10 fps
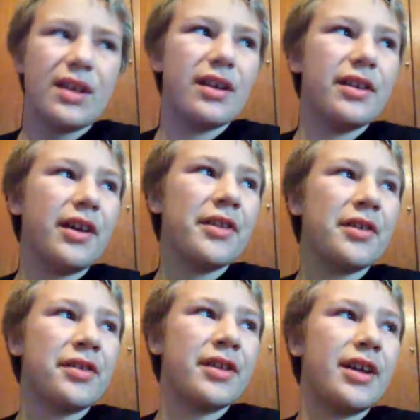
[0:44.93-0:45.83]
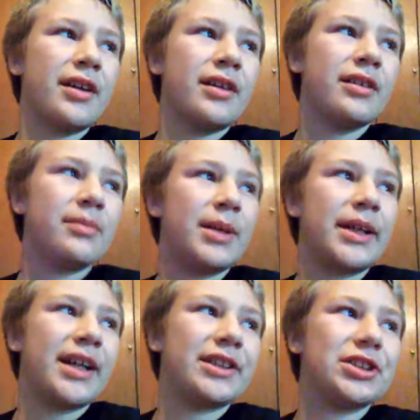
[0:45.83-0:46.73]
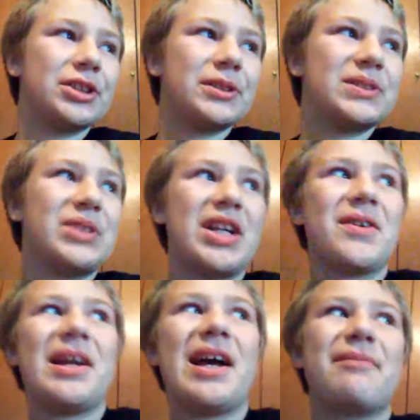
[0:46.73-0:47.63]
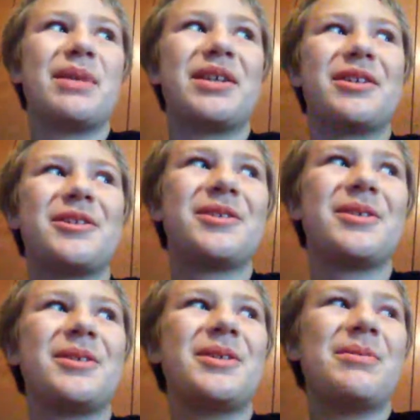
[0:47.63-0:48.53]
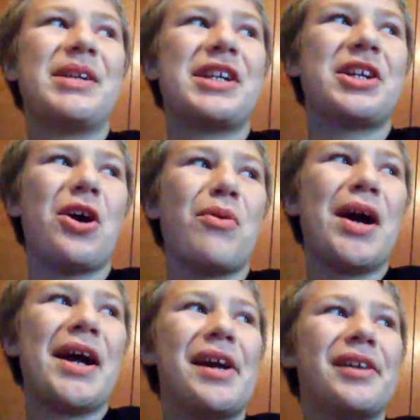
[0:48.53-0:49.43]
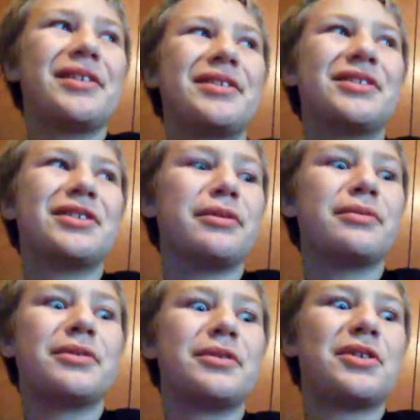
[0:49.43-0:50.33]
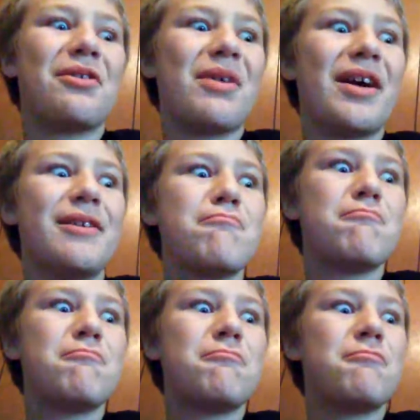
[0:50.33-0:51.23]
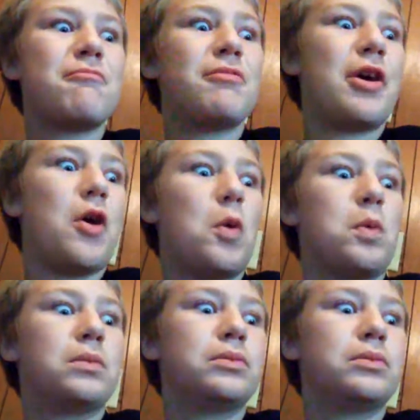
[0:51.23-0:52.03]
another thing, my cat's just staring at me. Winky, go away. Go, go away. No.